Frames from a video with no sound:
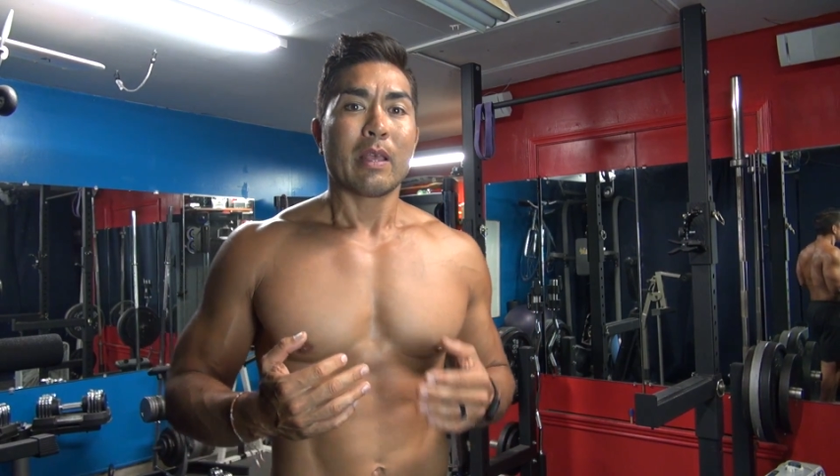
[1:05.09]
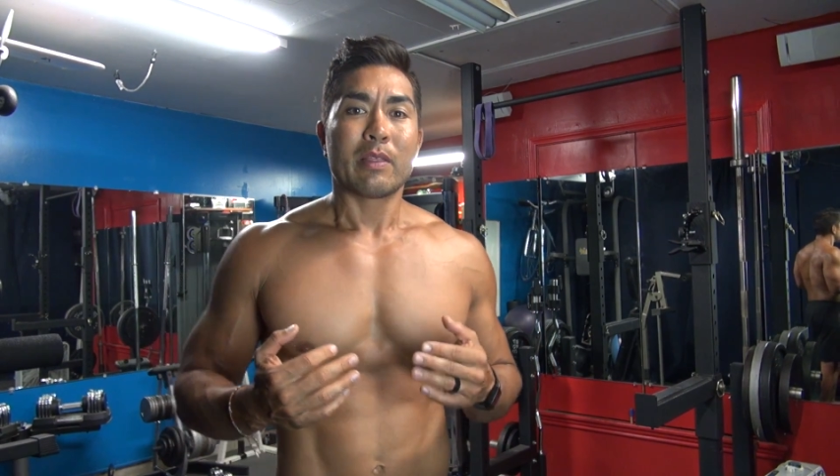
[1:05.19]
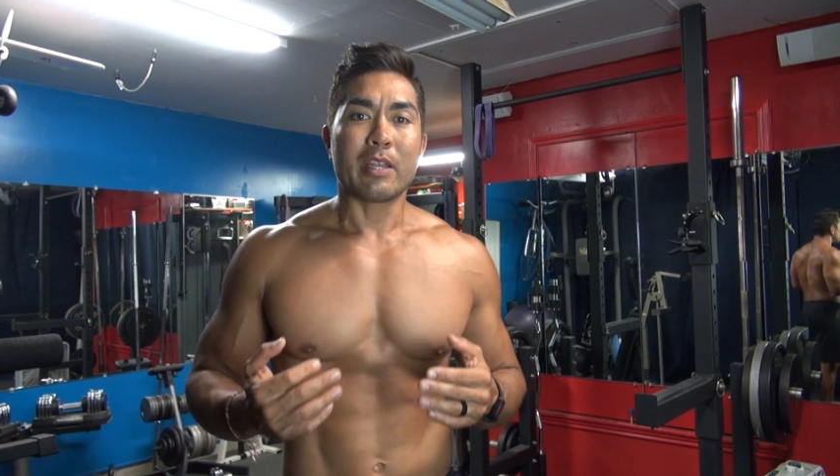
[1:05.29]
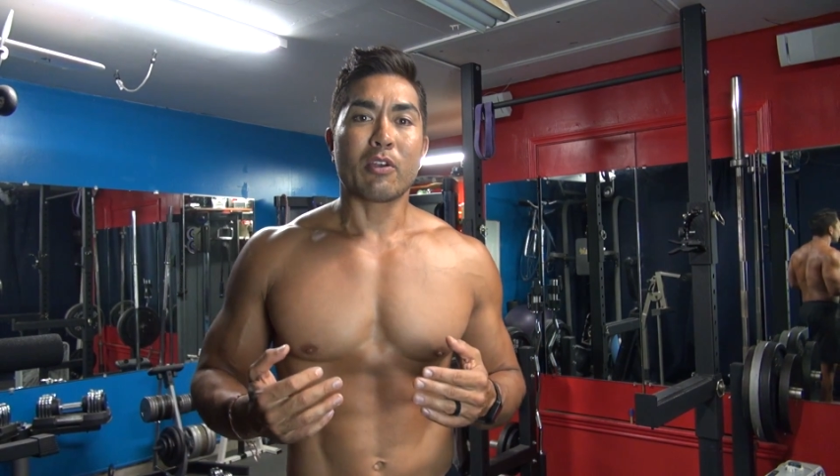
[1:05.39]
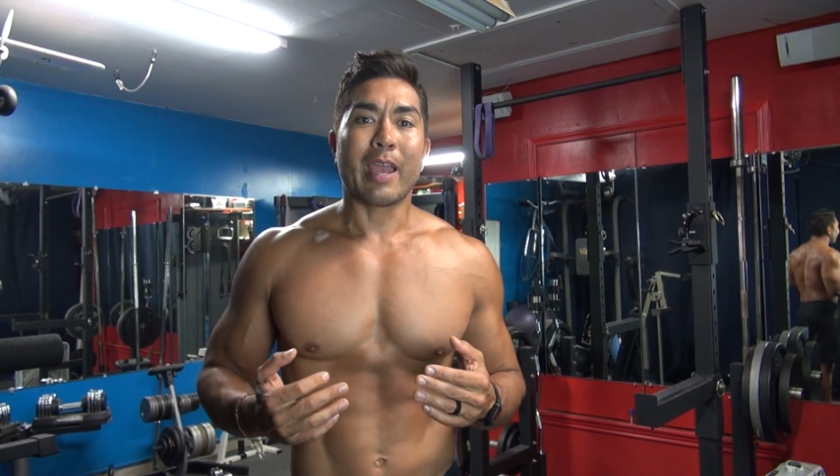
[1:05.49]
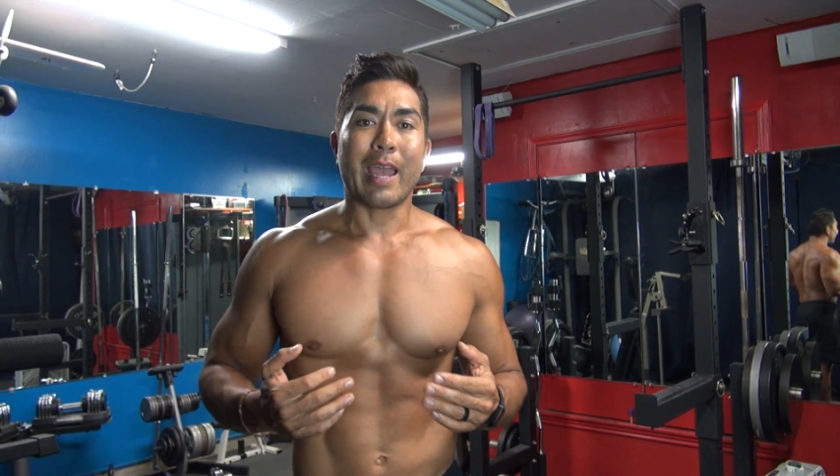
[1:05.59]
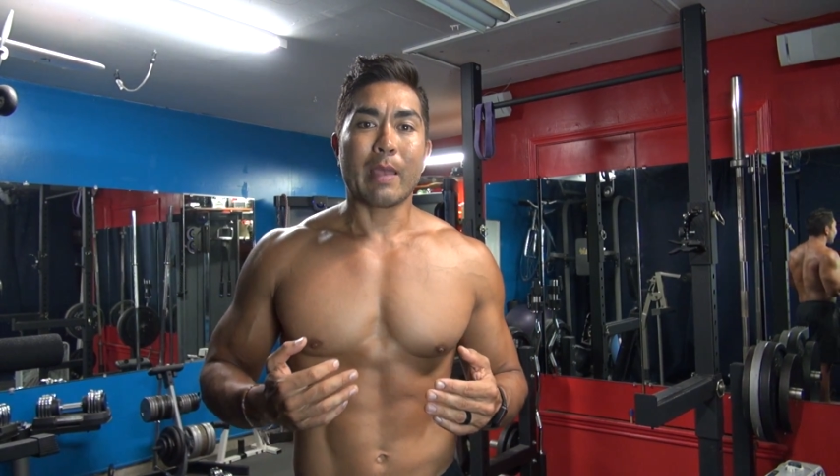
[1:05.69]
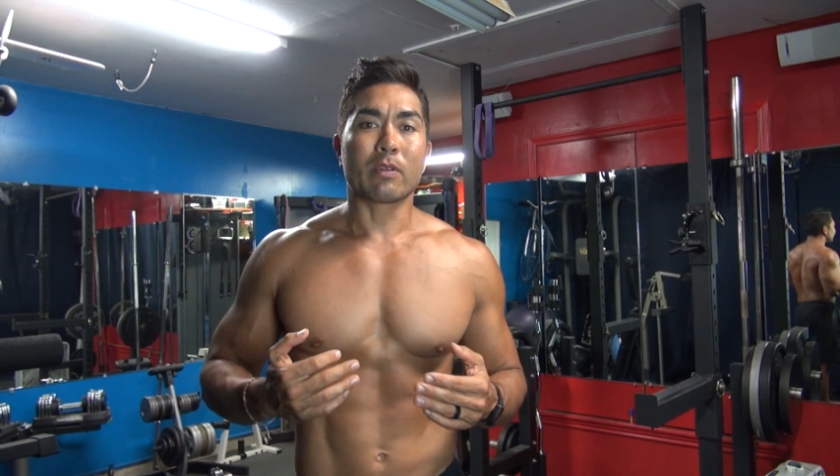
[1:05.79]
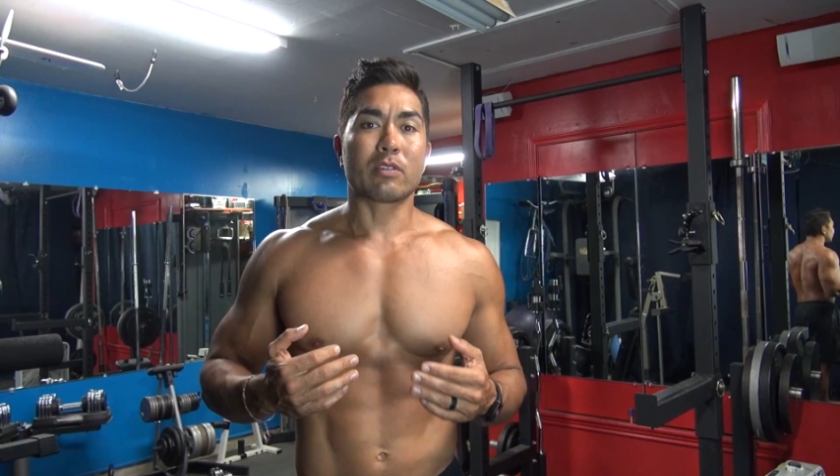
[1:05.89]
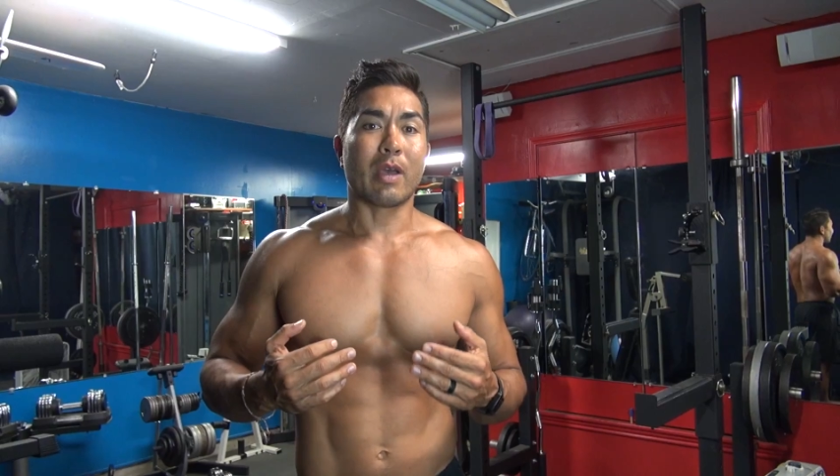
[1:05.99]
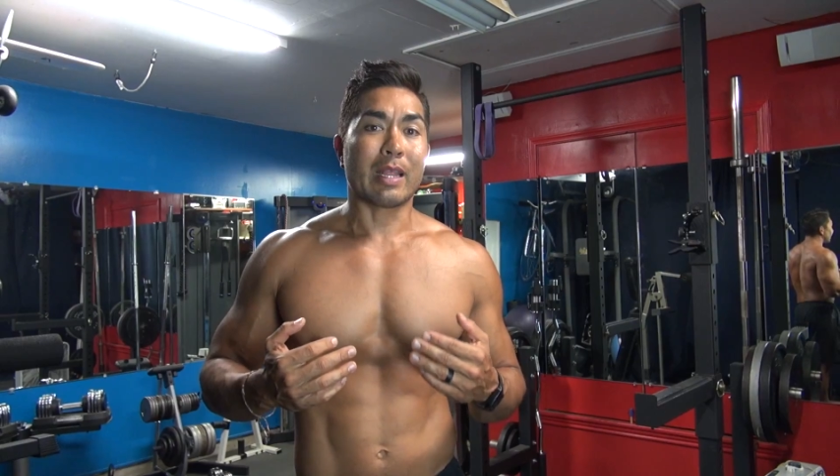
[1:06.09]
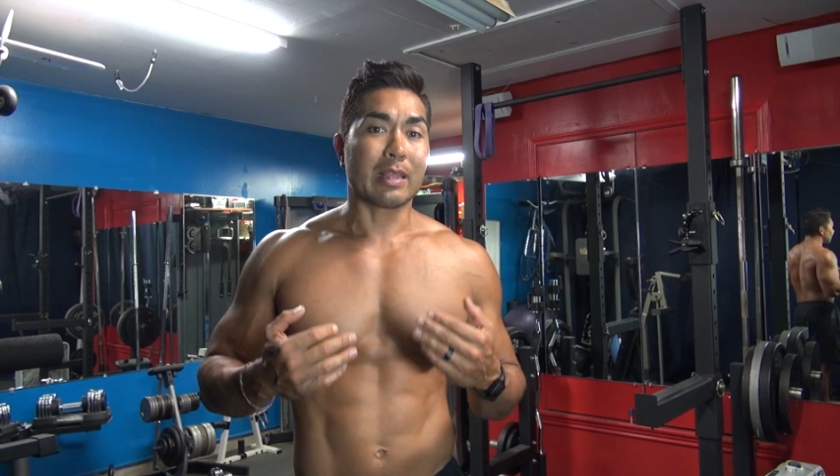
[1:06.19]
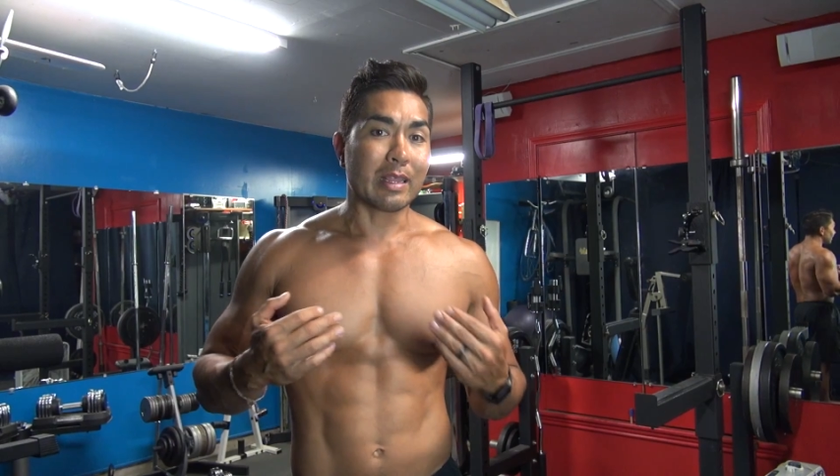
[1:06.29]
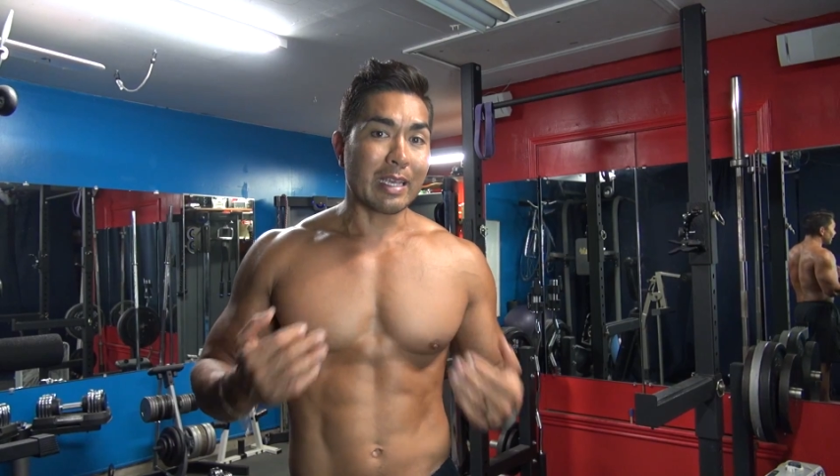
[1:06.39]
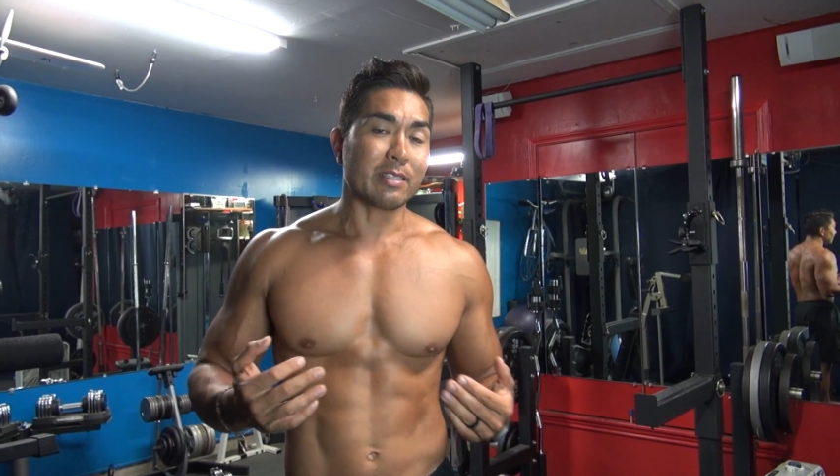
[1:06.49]
then you're able to at
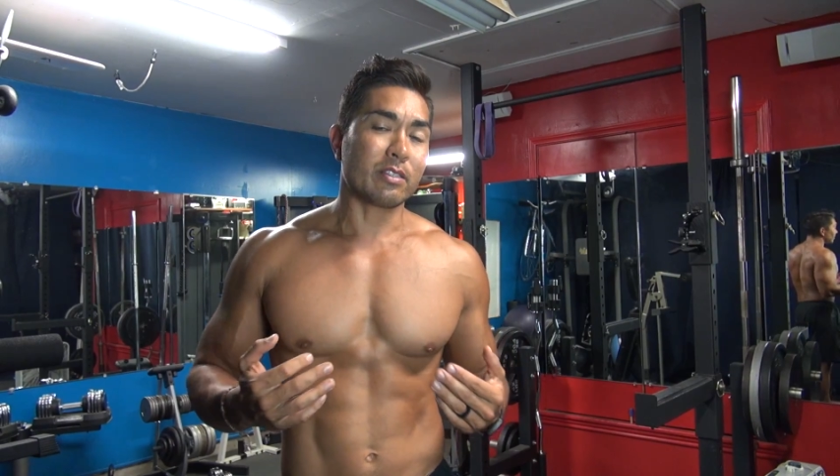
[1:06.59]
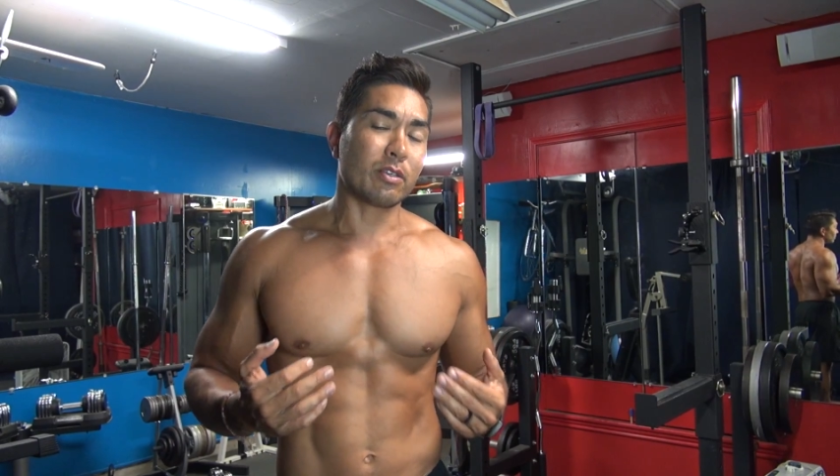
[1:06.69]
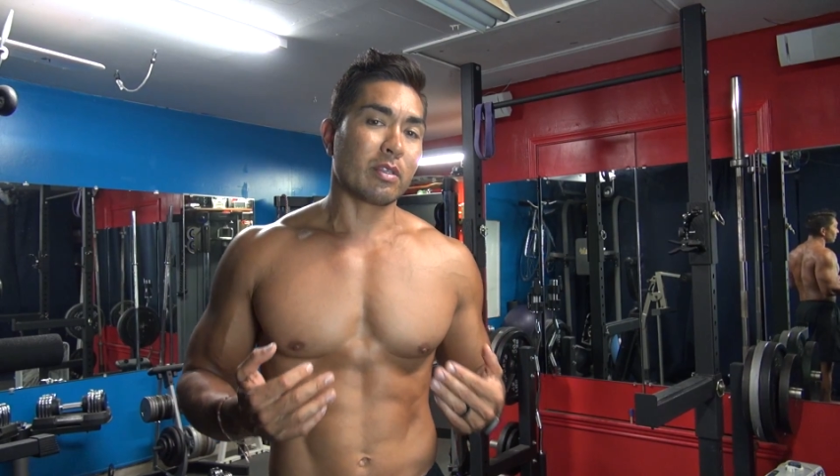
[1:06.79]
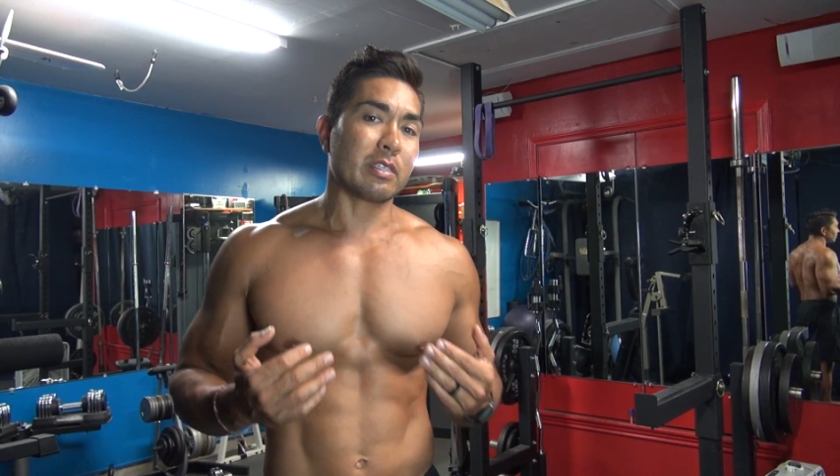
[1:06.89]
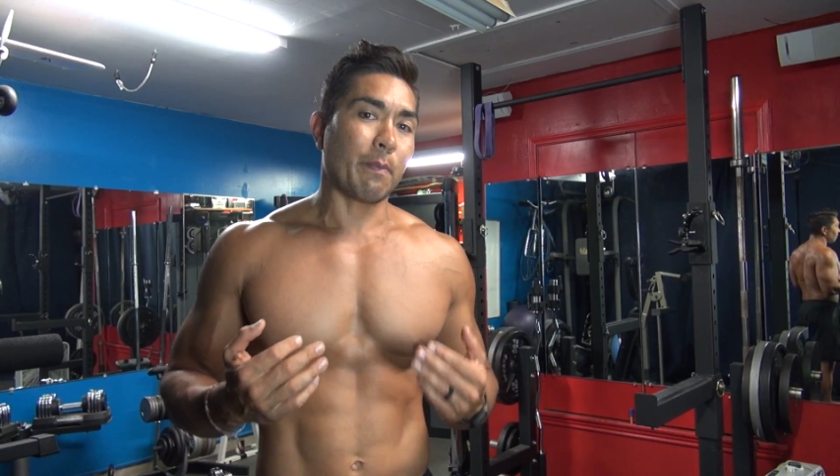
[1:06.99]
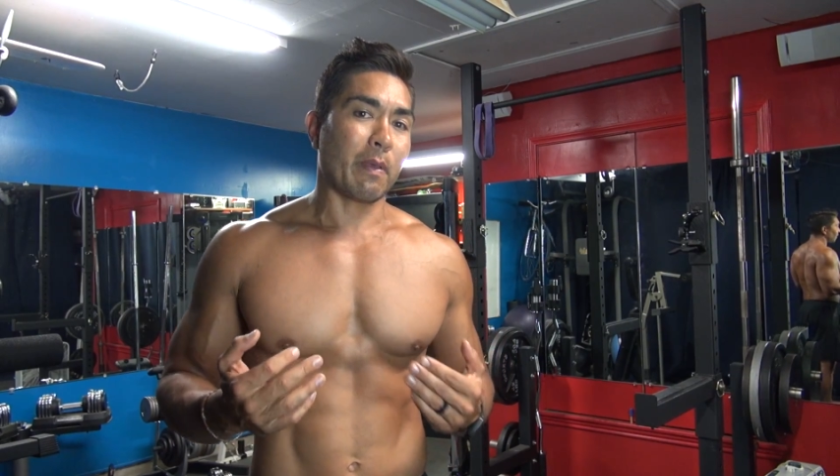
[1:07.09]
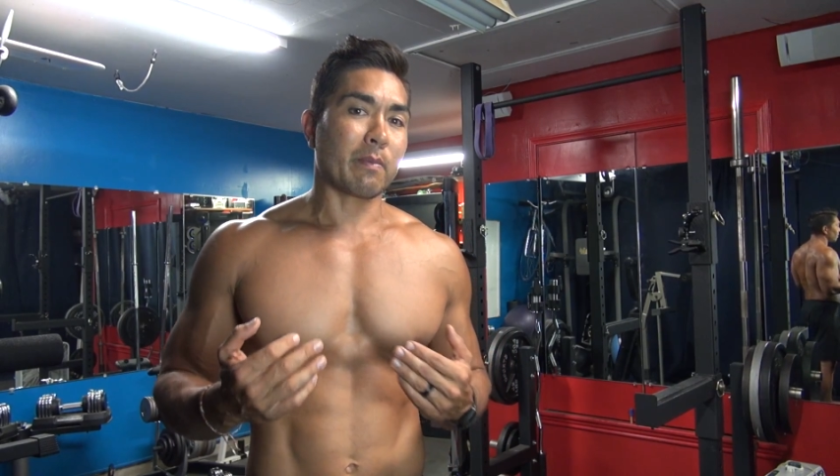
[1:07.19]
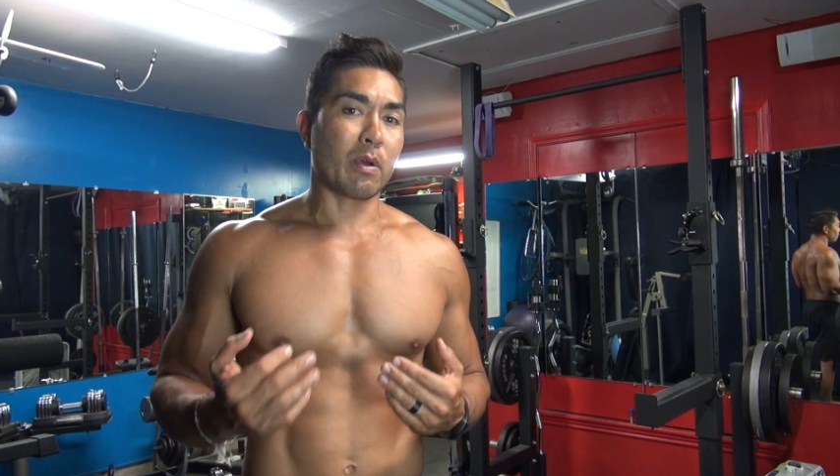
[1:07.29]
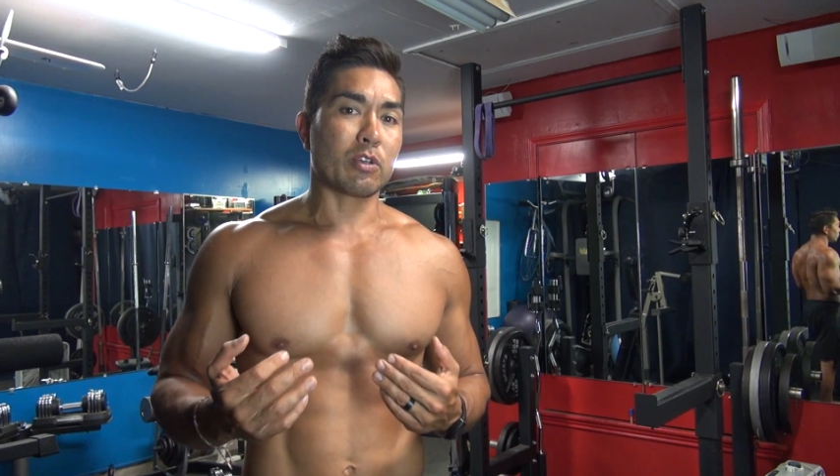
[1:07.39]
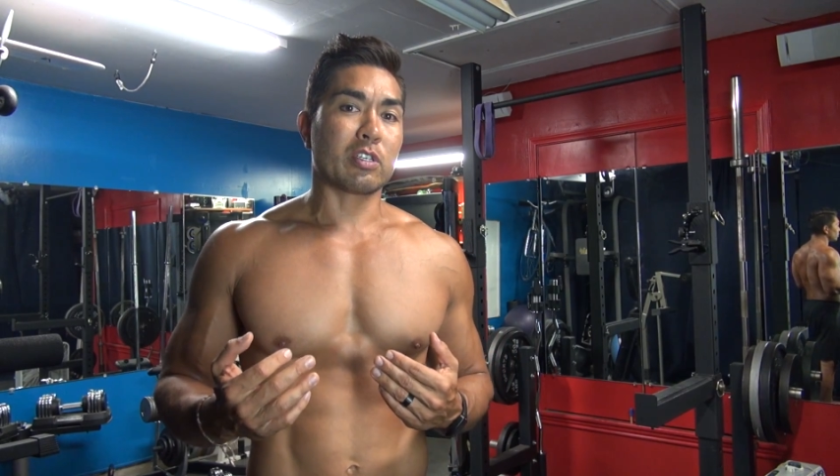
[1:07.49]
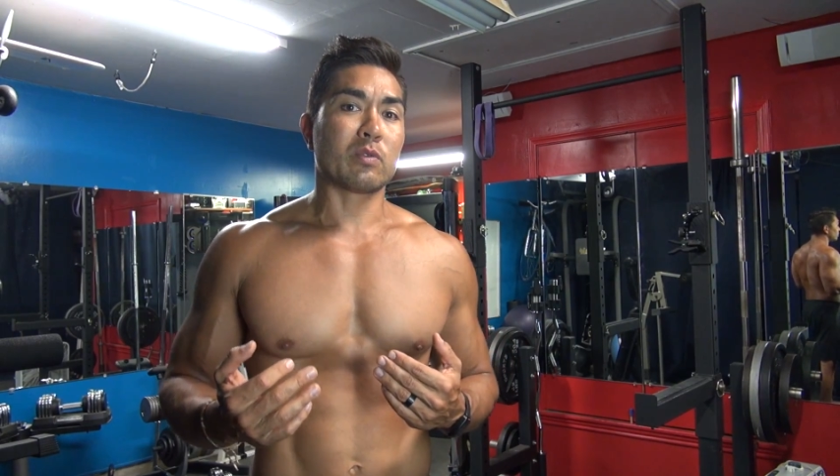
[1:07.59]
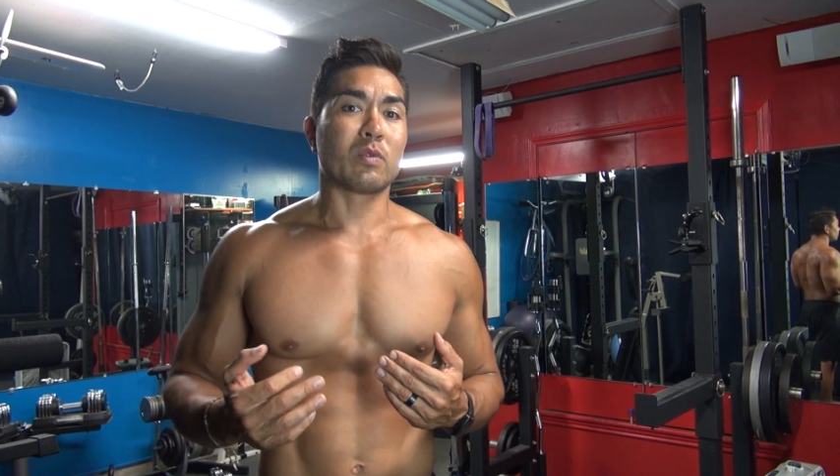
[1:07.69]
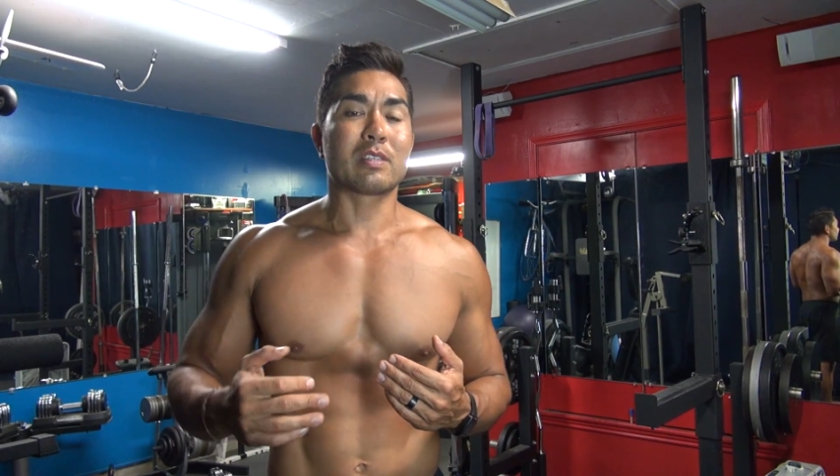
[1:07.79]
least do the dipping motion